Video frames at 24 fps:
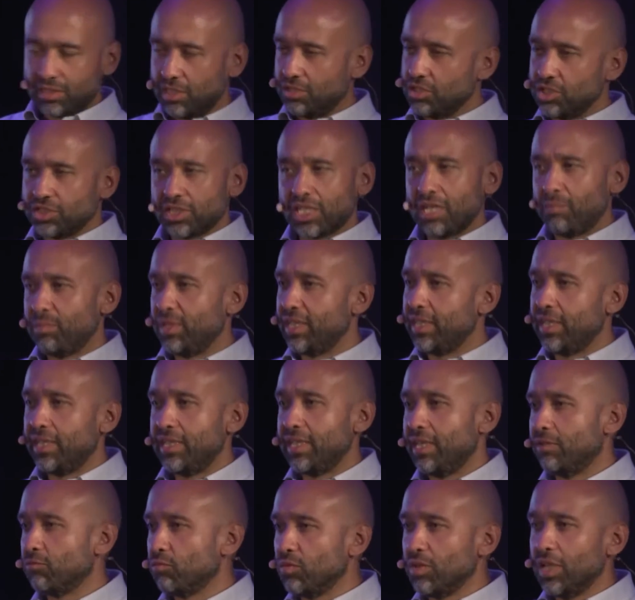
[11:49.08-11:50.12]
They're just coming in
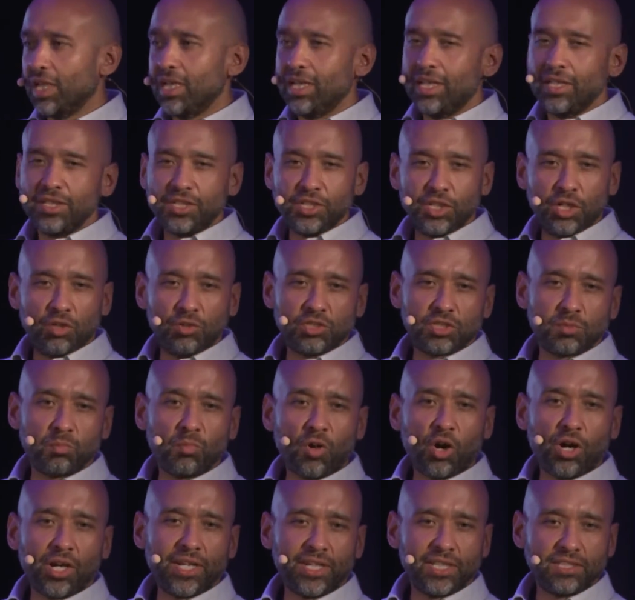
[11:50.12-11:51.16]
and, you know, it's
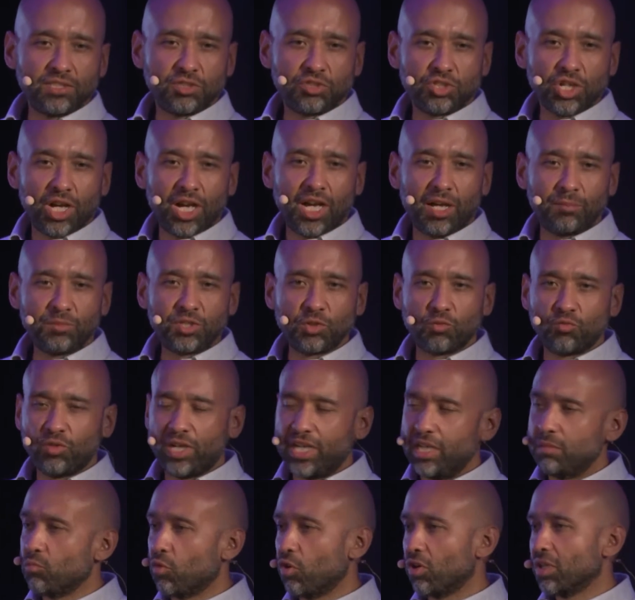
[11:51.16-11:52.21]
marketing's job to
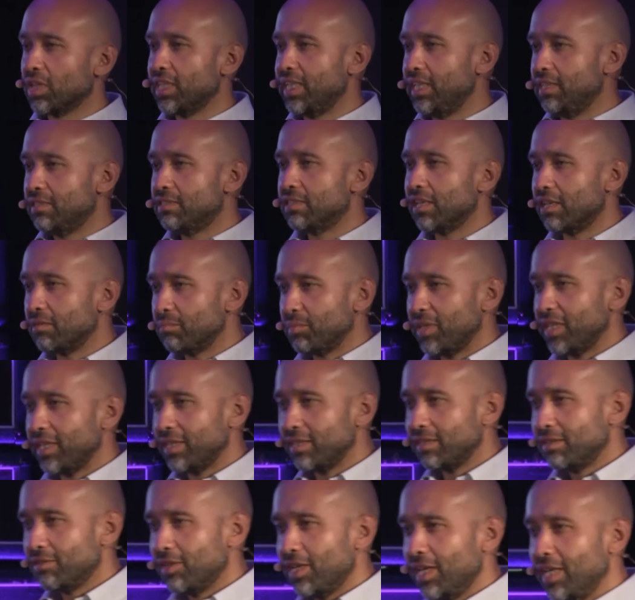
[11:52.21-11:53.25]
rain more leads on me,
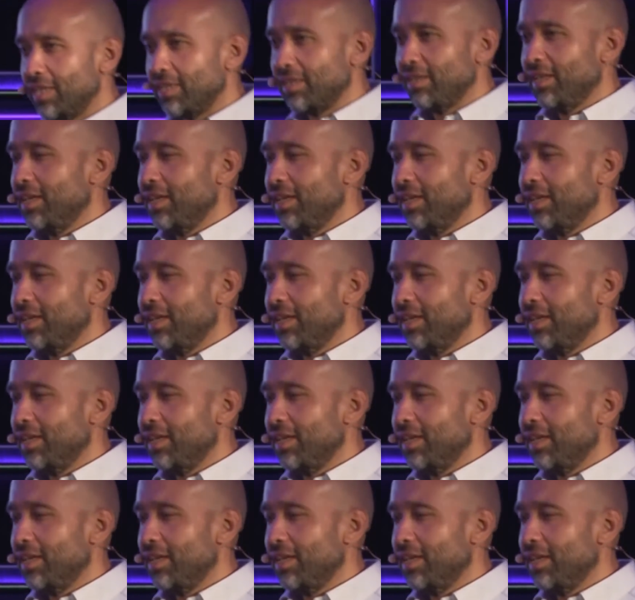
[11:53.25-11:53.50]
right?